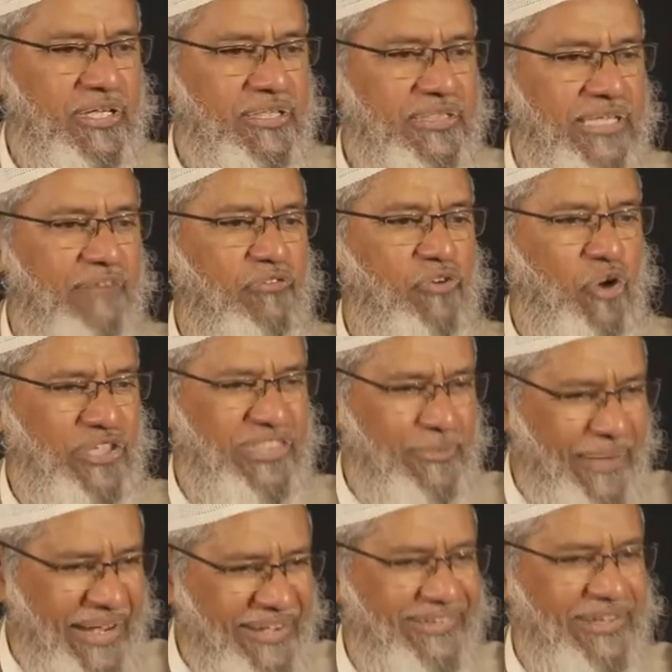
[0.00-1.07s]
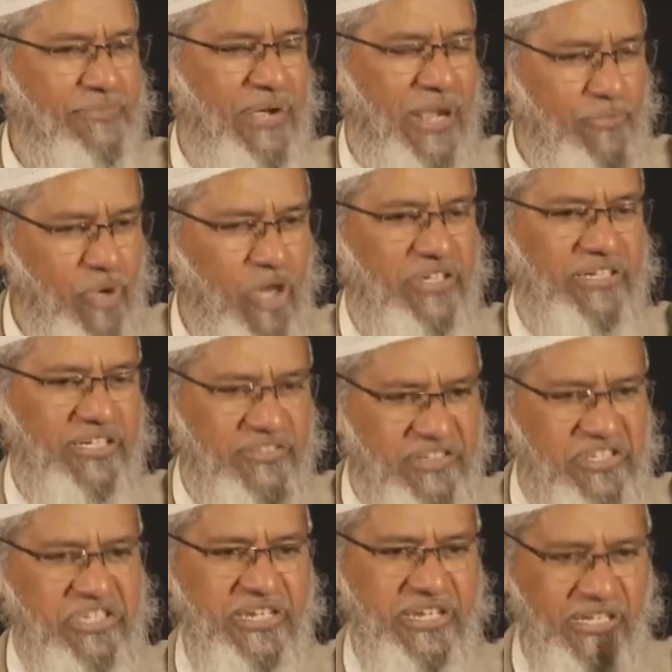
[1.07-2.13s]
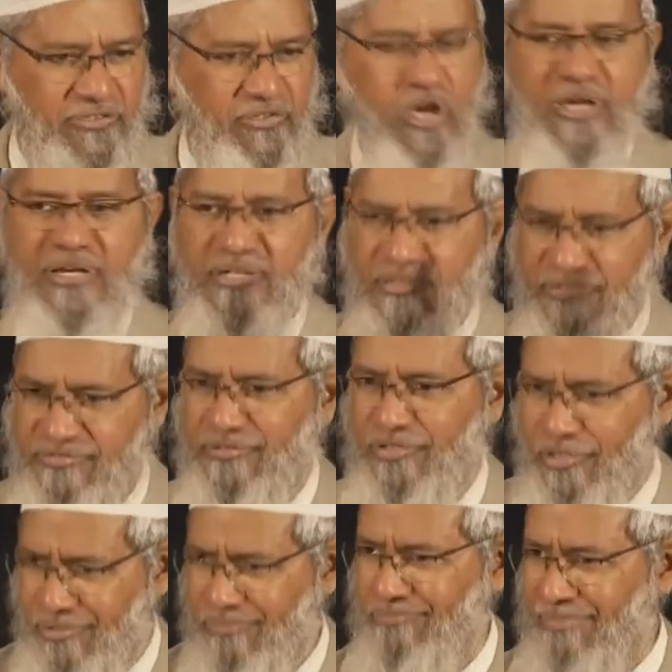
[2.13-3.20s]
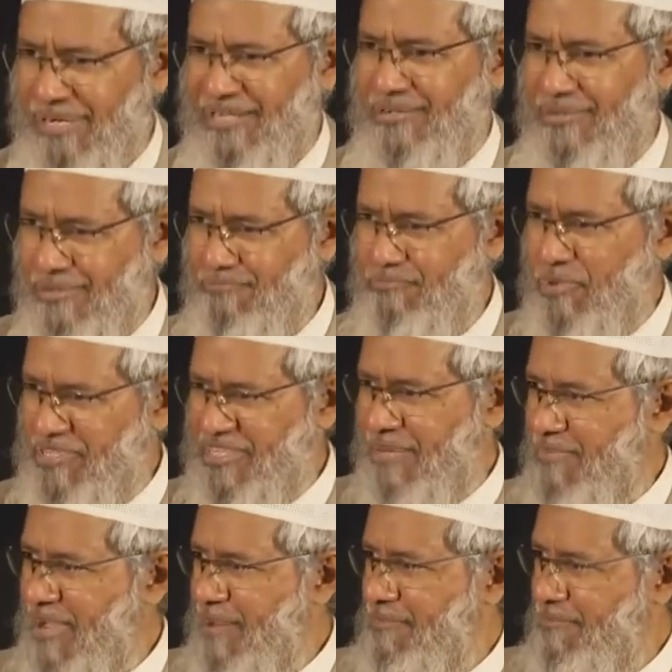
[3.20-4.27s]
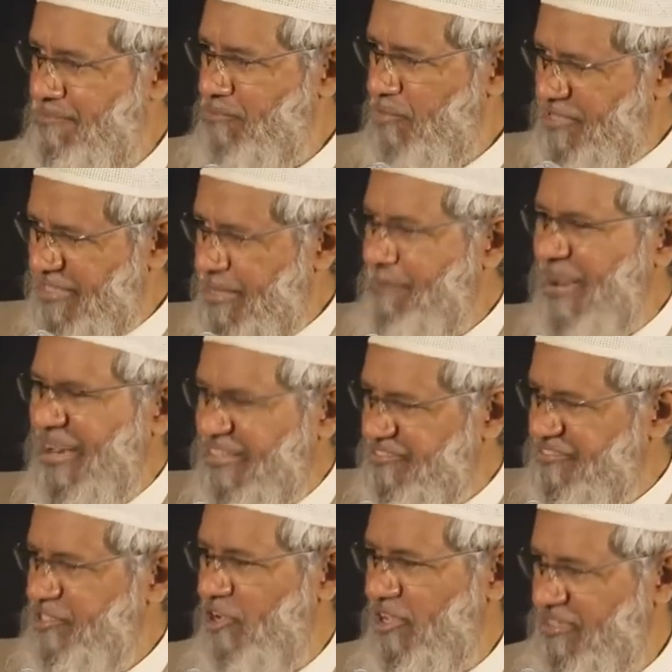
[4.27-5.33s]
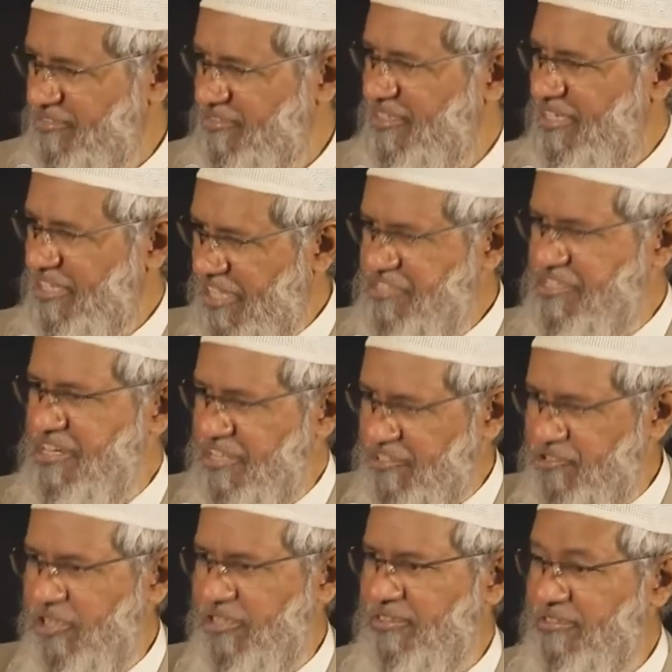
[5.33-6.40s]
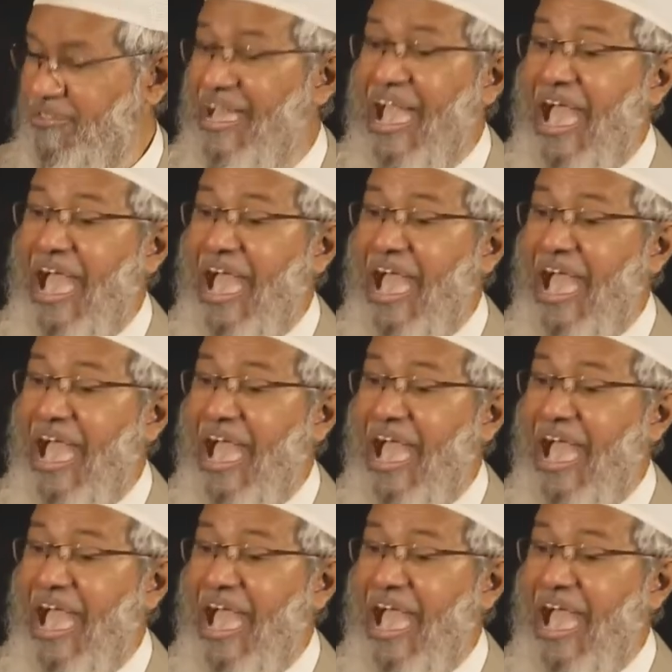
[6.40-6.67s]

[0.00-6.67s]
they would go in the mainstream, become doctors, engineers, lawyers, you know, but Muslim practicing lawyers, engineers, doctors.